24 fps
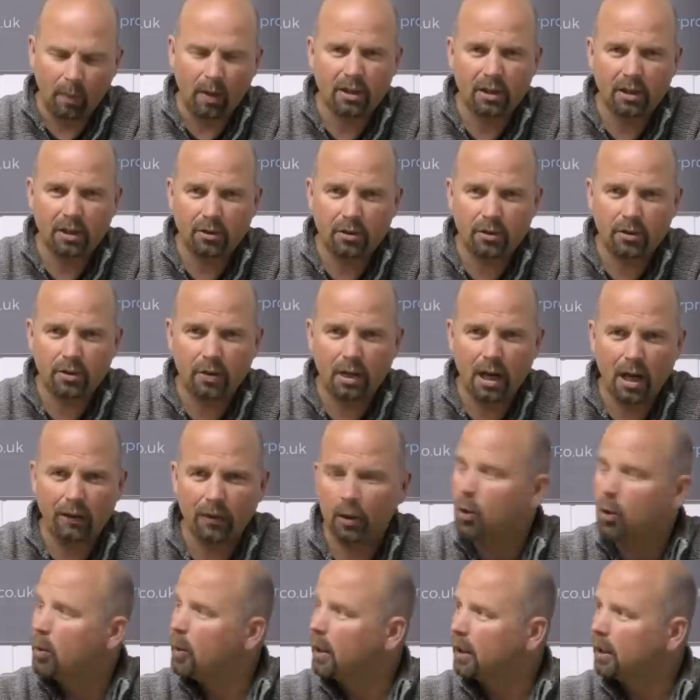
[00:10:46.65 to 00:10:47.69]
actually just going to have a
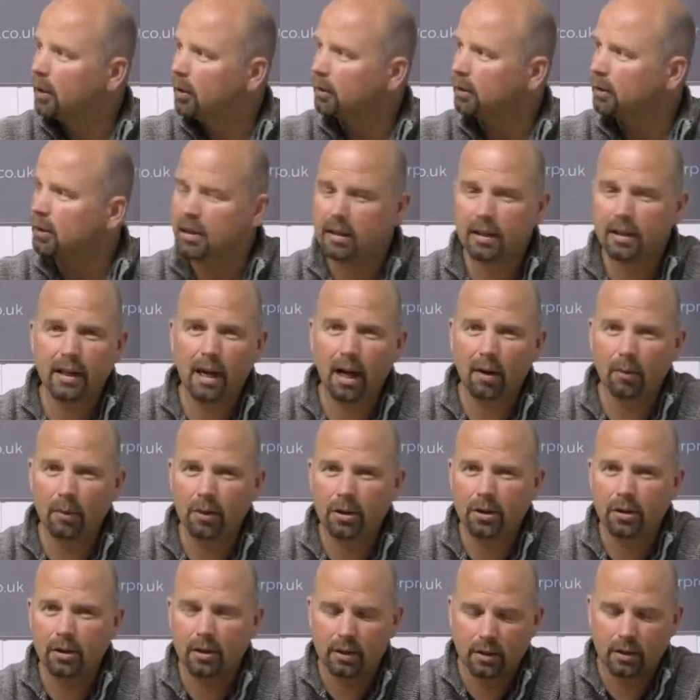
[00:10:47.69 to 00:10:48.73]
quick look to see how
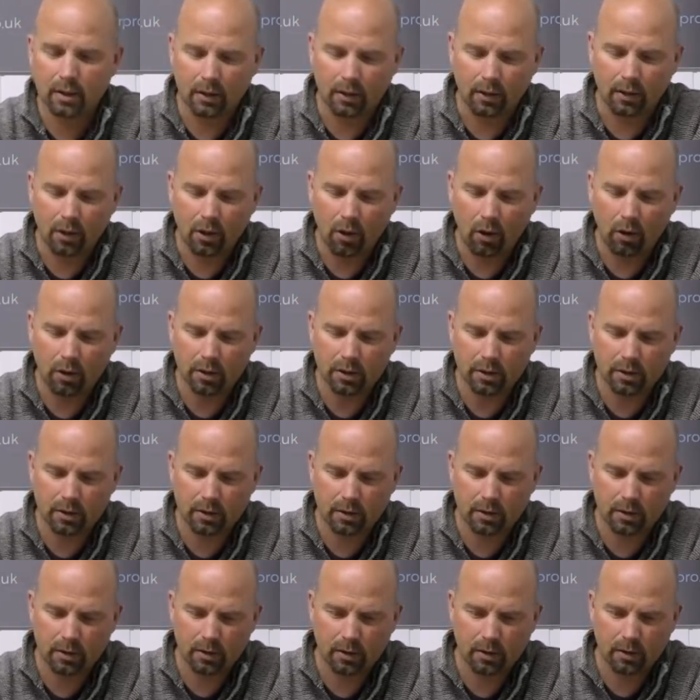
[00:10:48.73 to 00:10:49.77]
much this thing
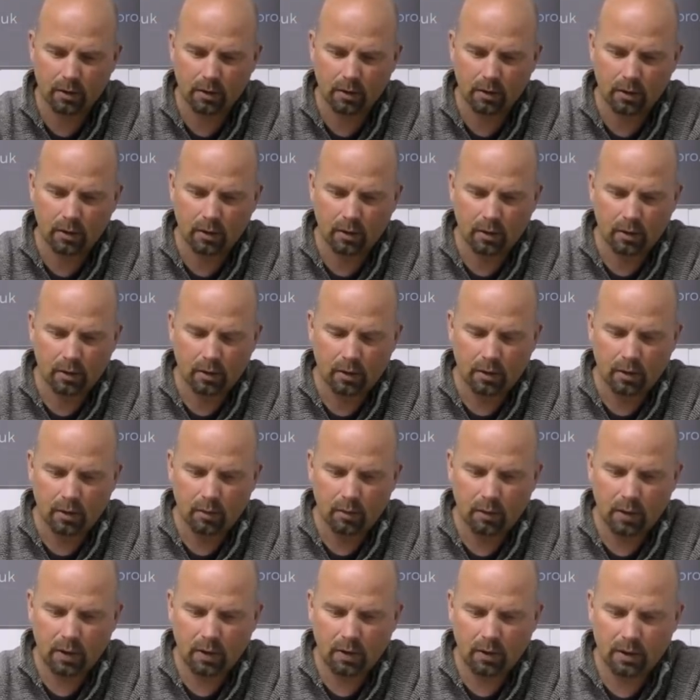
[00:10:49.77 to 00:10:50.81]
costs.
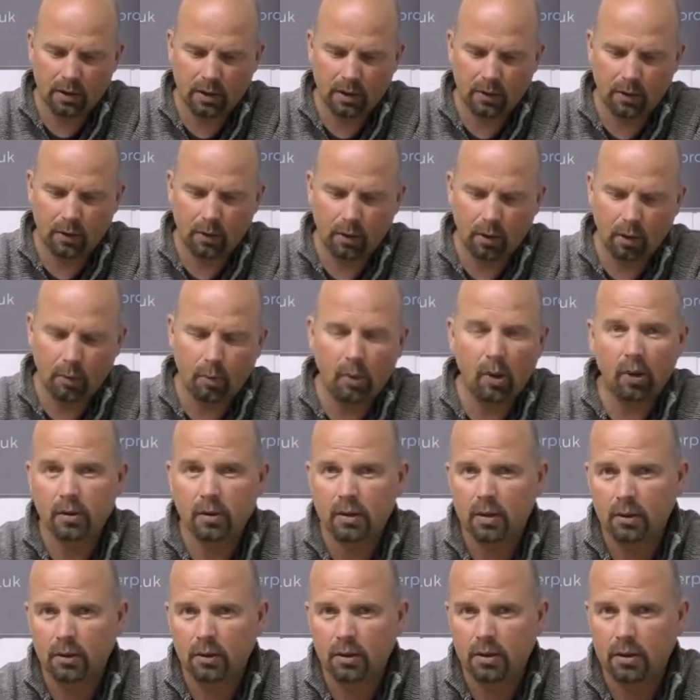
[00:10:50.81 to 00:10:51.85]
Because I know all Pond
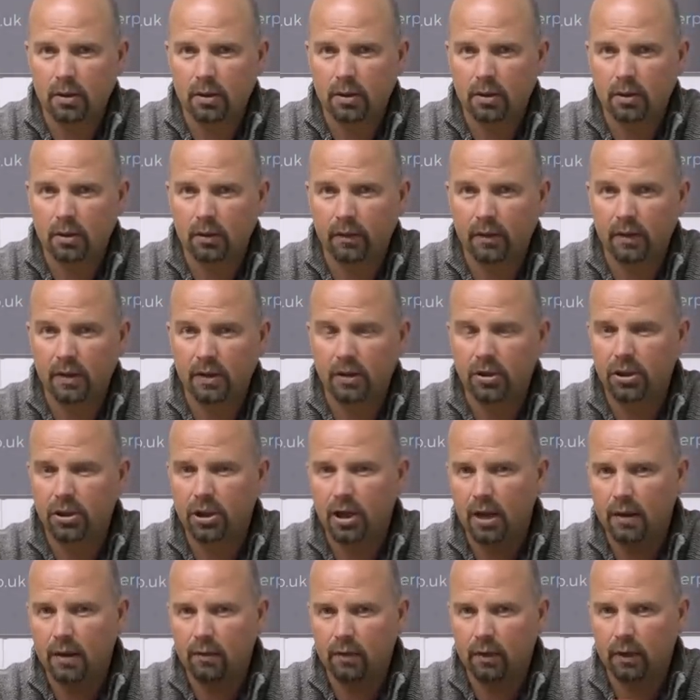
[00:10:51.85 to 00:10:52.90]
Solutions stuff is
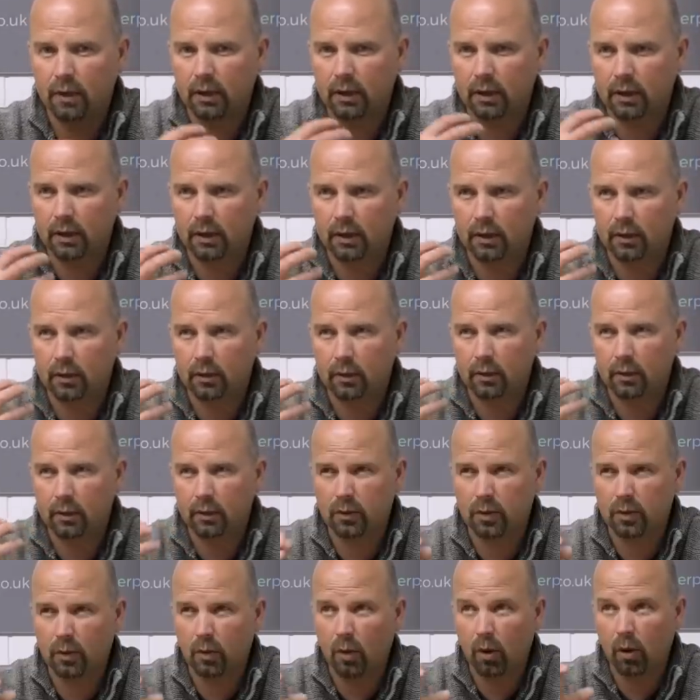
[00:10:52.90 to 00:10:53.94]
generally
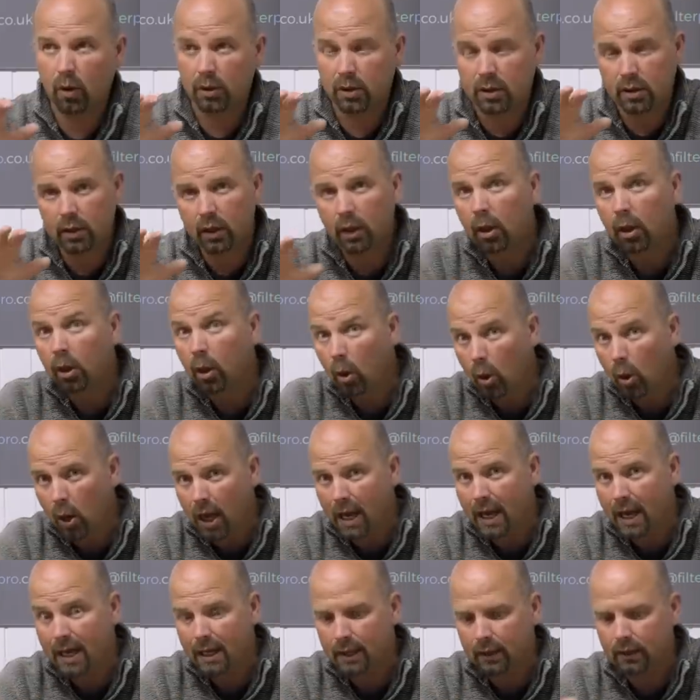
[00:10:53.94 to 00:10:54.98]
towards the lower
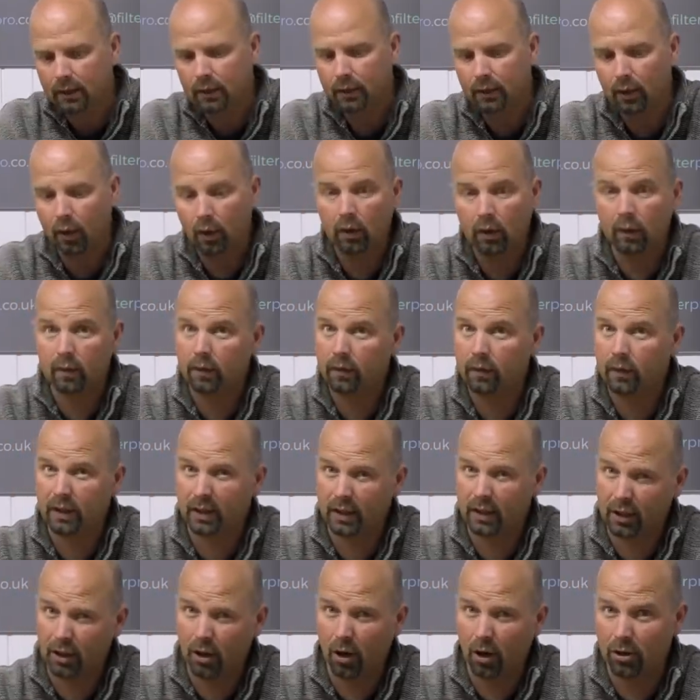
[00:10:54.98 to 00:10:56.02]
end of the
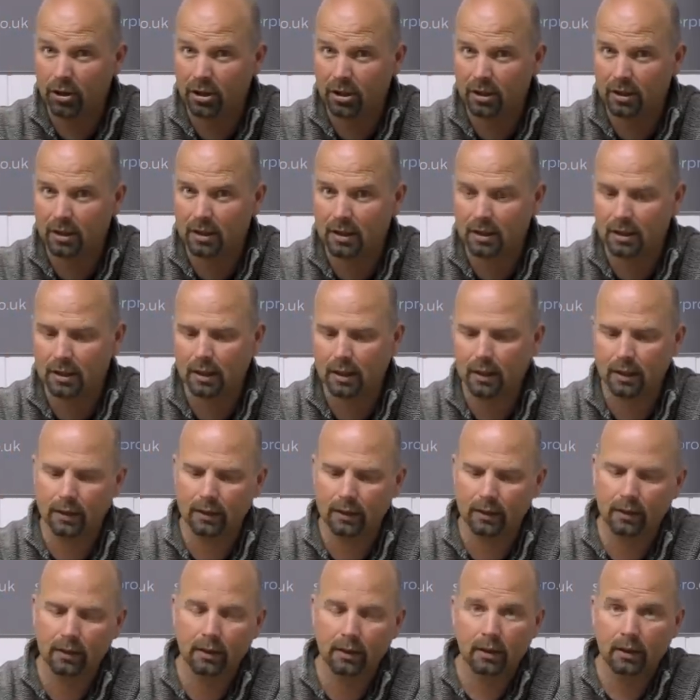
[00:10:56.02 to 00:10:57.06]
cost
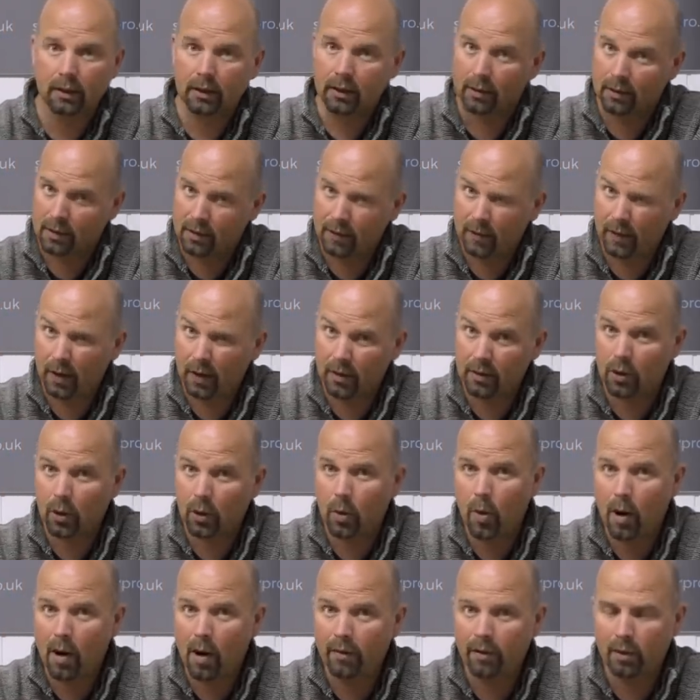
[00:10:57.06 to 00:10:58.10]
scale as far as
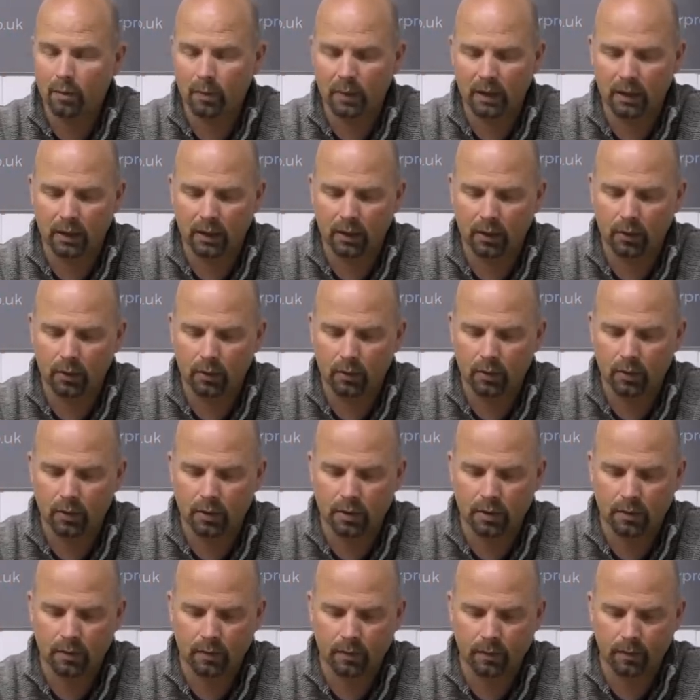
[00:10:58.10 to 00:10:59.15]
aquarium gear goes.